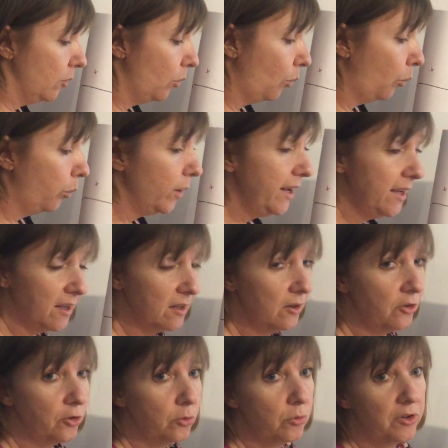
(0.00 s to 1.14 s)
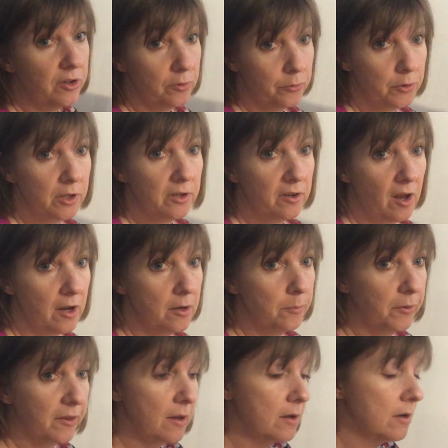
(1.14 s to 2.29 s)
We can do different
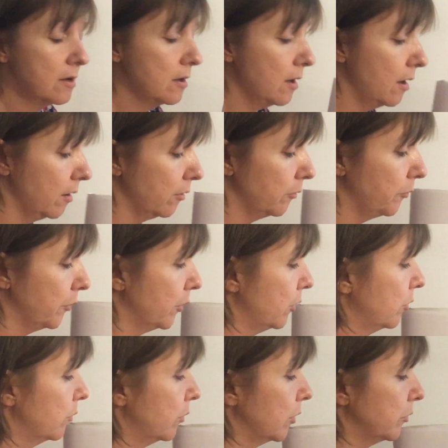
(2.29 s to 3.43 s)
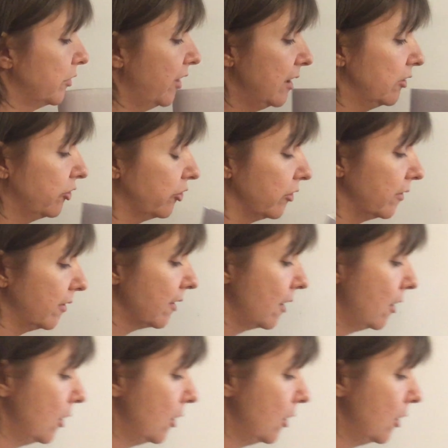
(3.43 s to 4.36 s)
types of rotations.